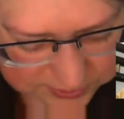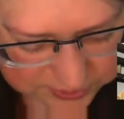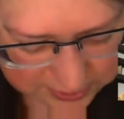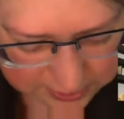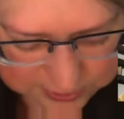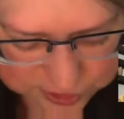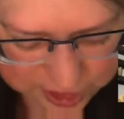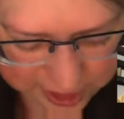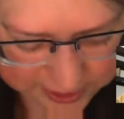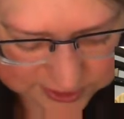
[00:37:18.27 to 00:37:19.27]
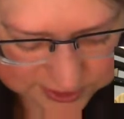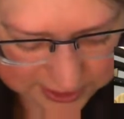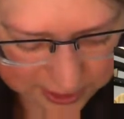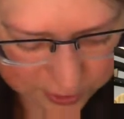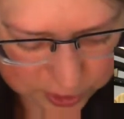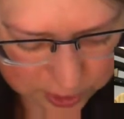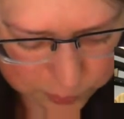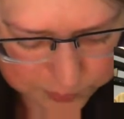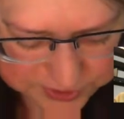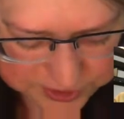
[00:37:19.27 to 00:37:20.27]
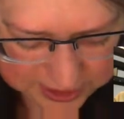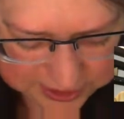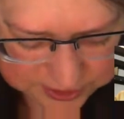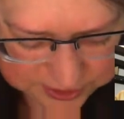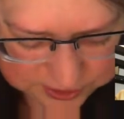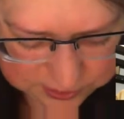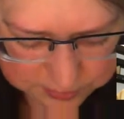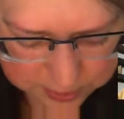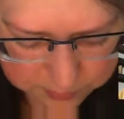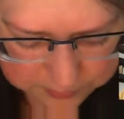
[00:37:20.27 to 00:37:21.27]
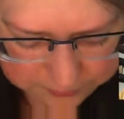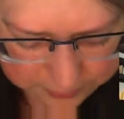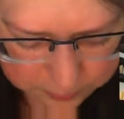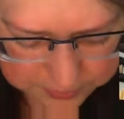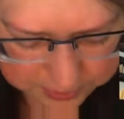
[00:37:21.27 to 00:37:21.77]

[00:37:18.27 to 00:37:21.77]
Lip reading: that I jotted down: open sexism, homophobia,